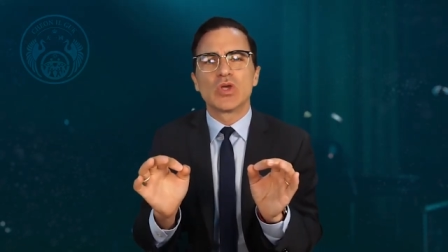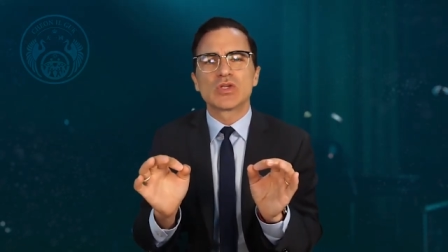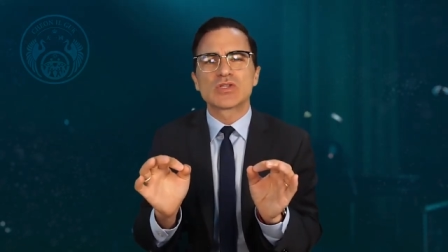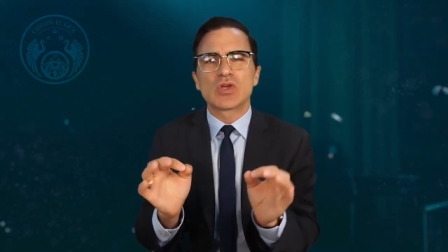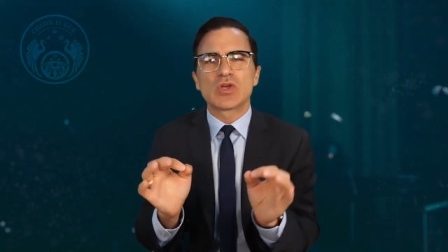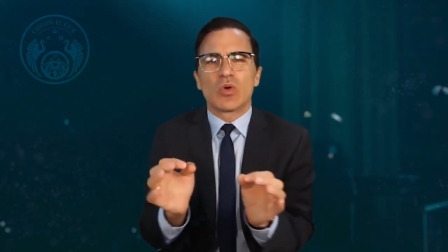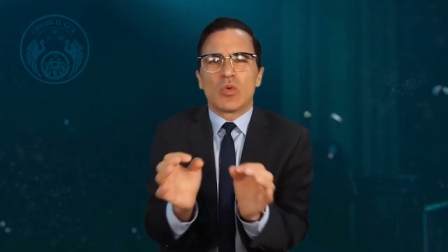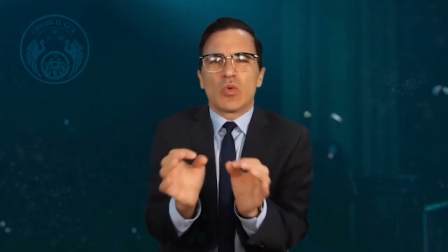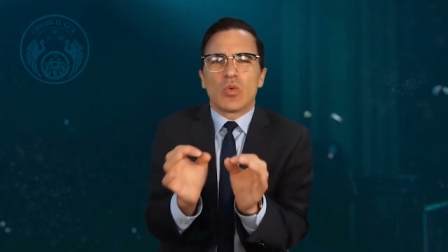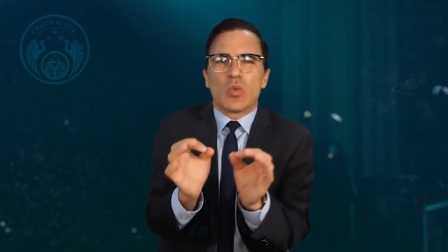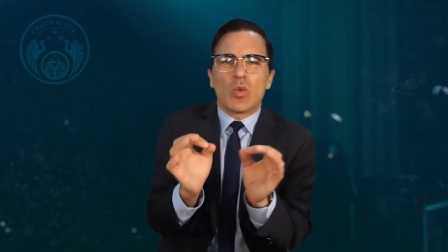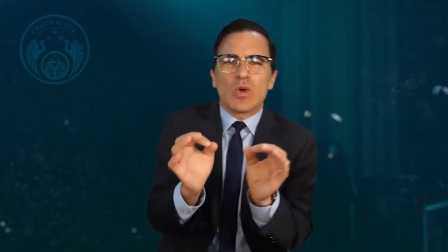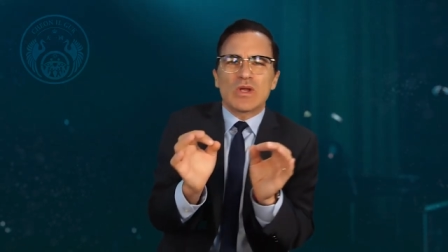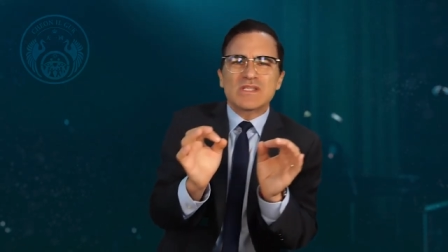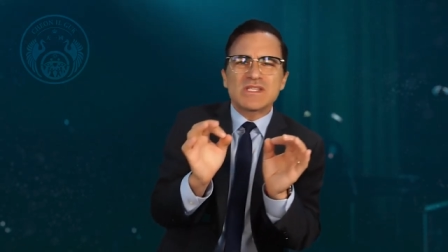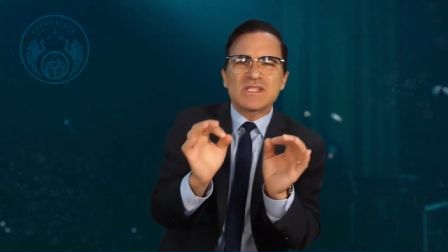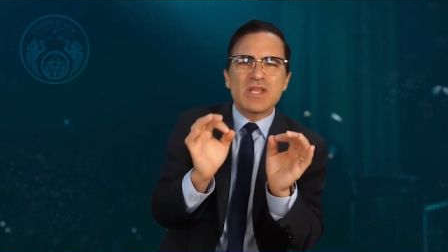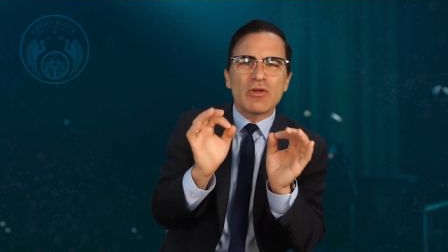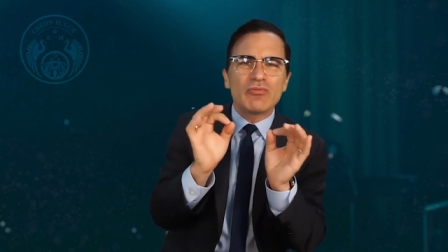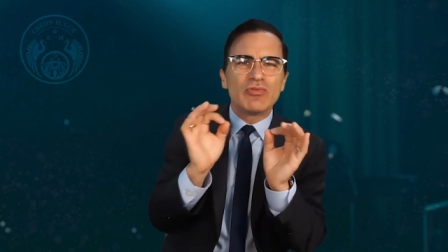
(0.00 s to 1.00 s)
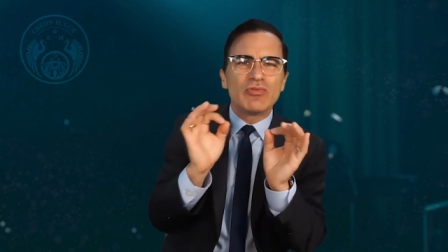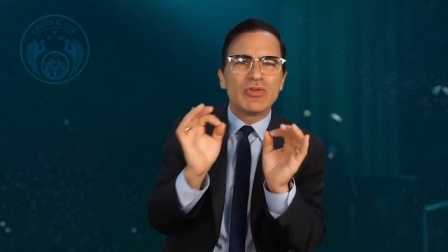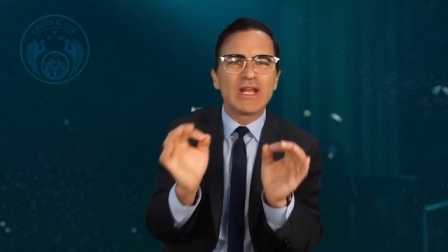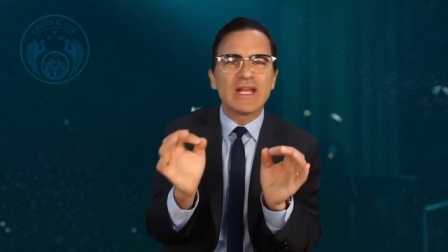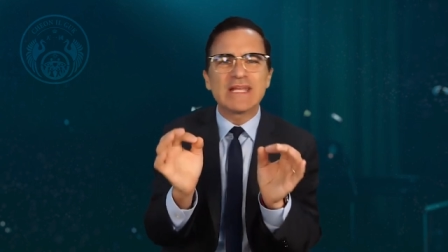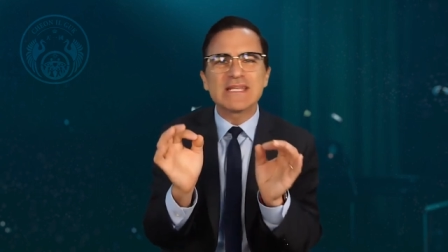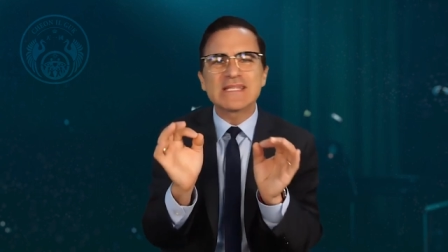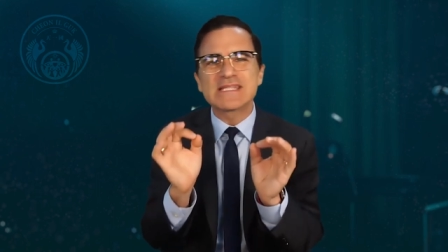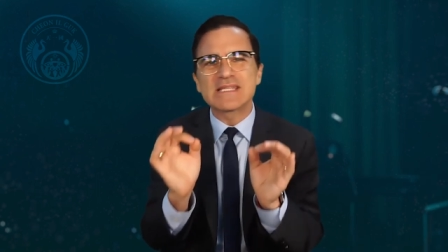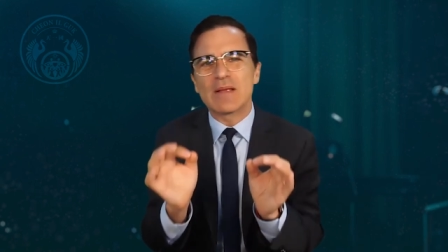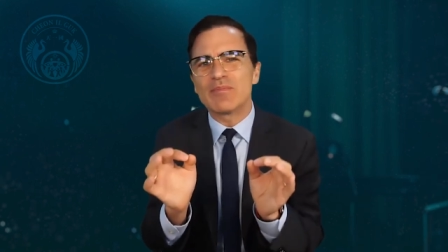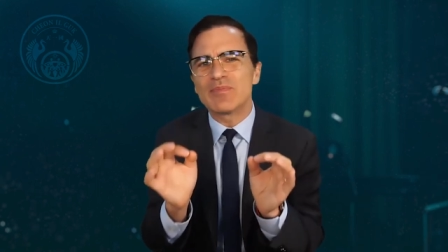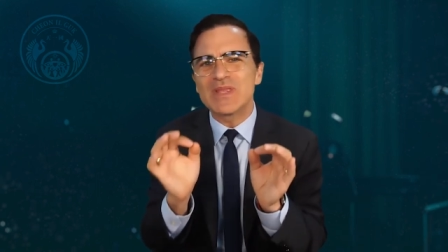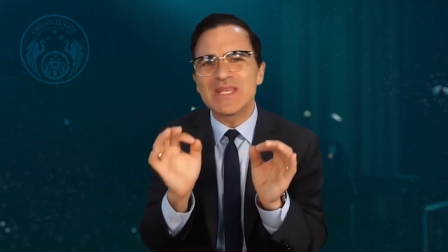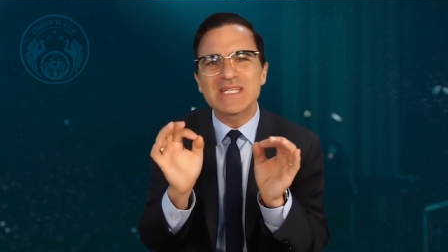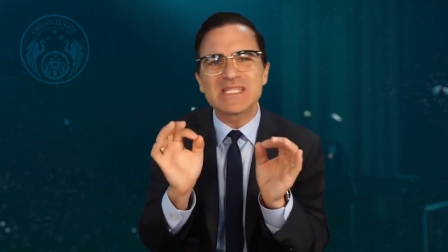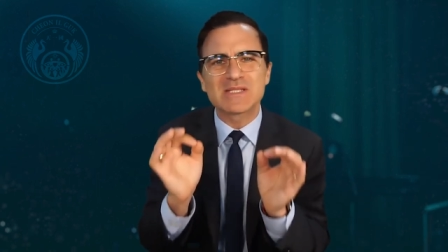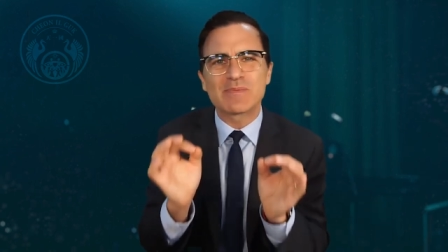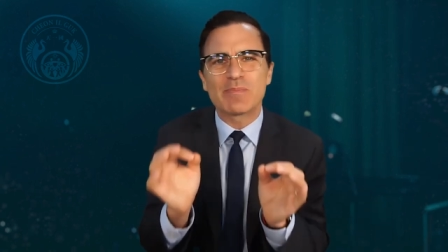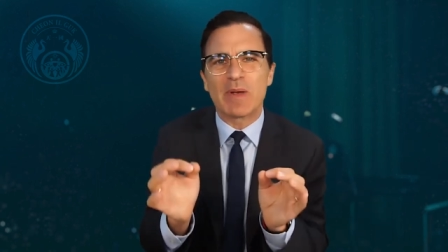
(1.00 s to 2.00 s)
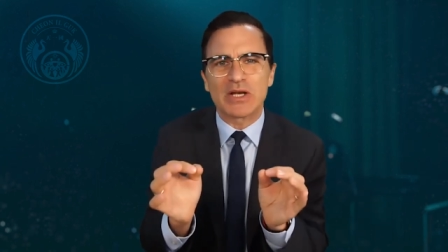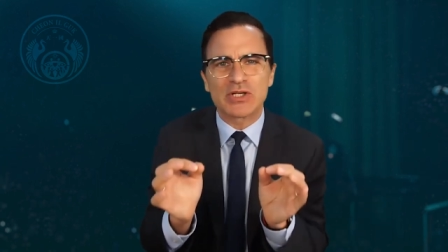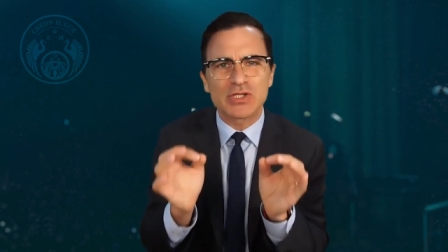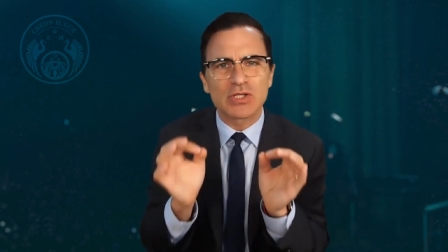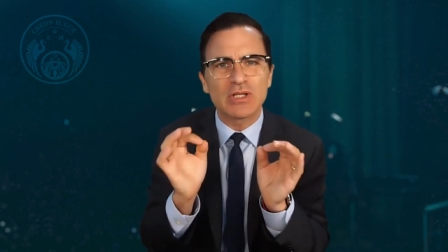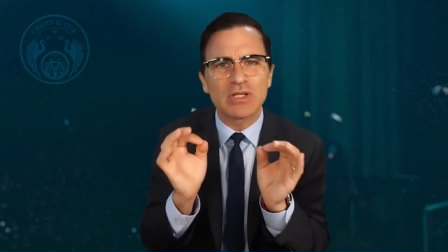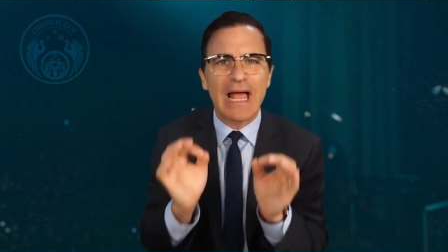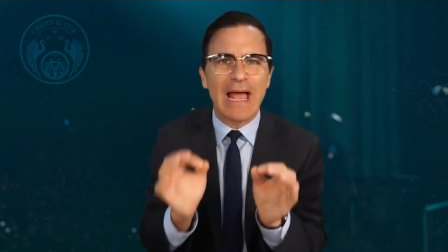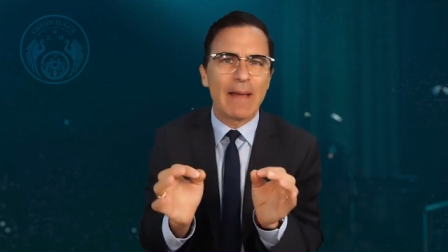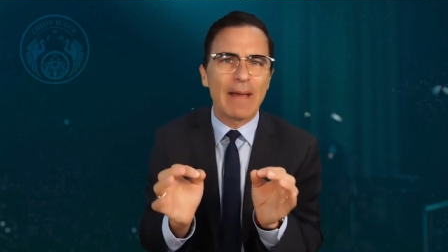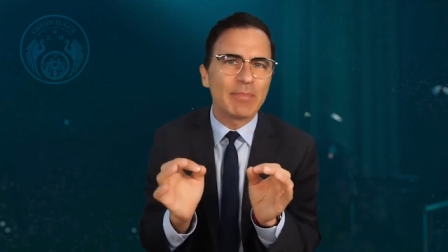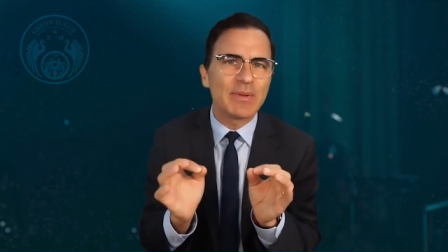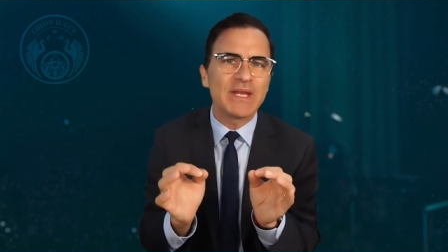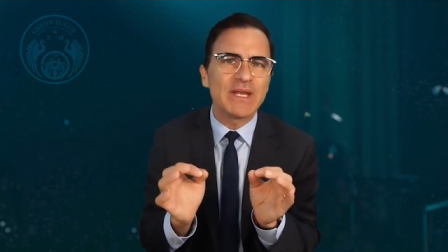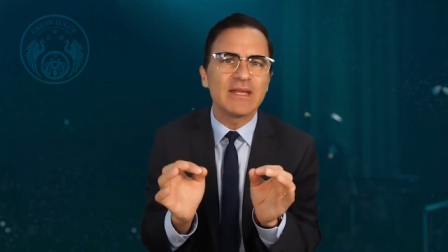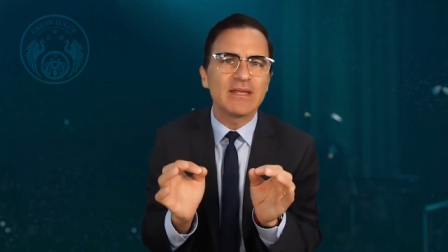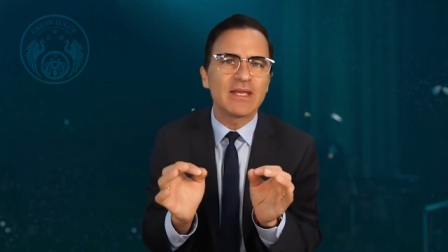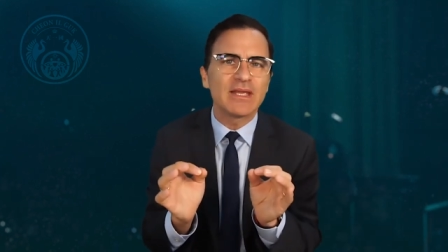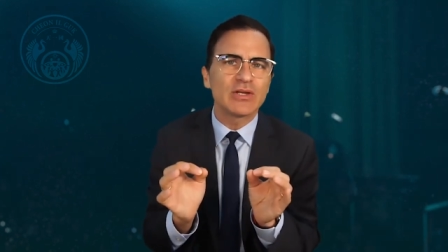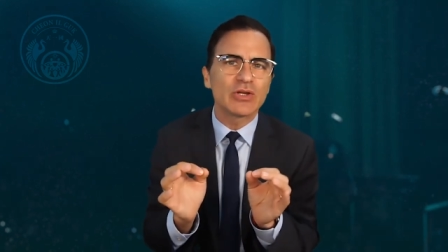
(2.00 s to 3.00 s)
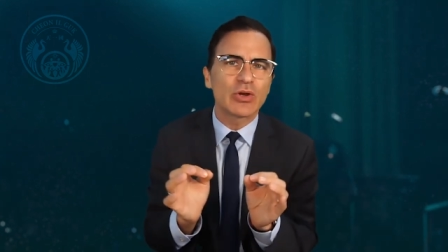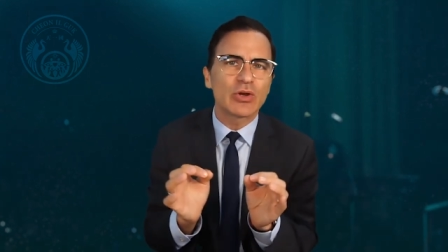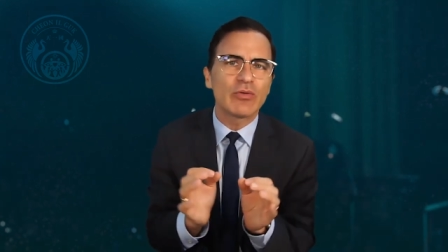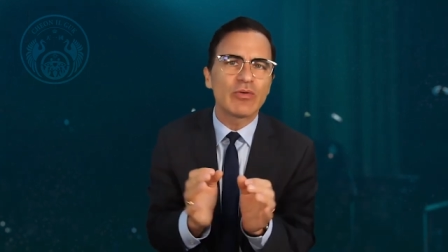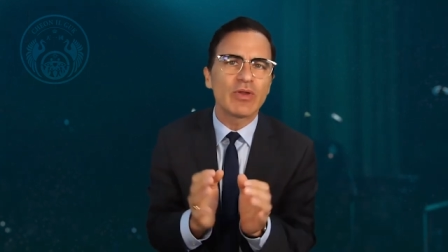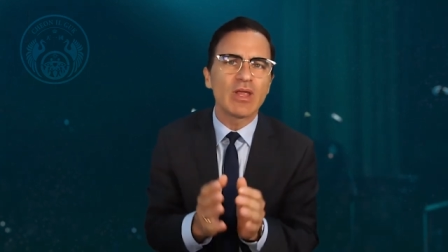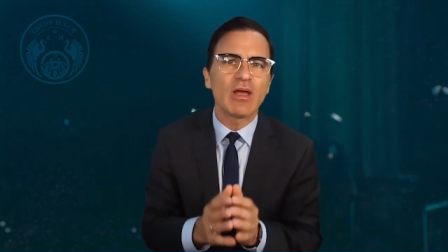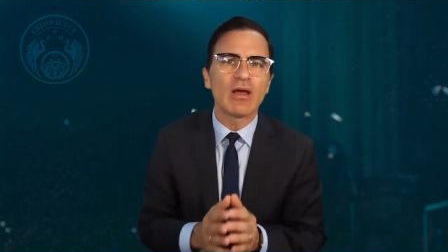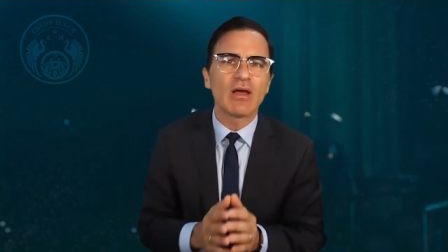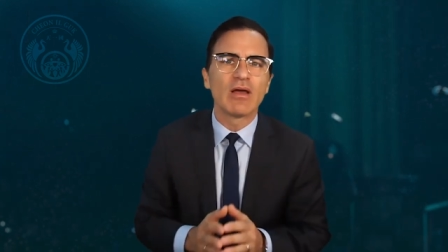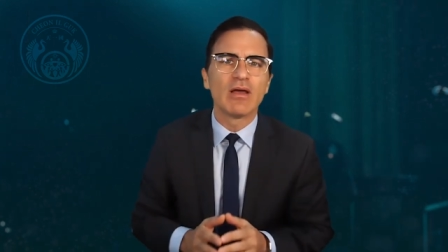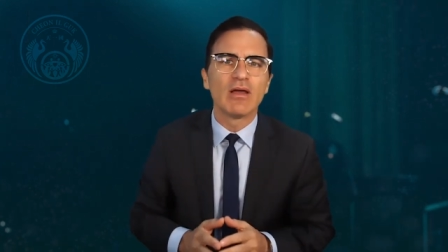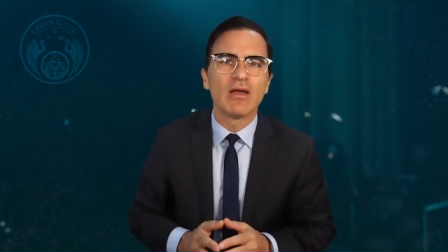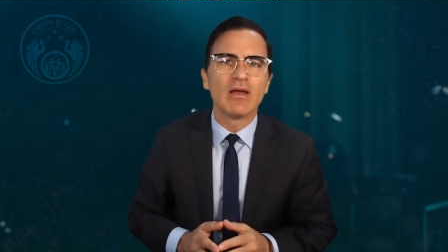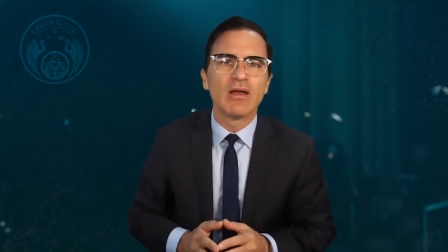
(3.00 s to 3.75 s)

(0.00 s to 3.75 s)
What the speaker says: So was there really something special happening in Korea?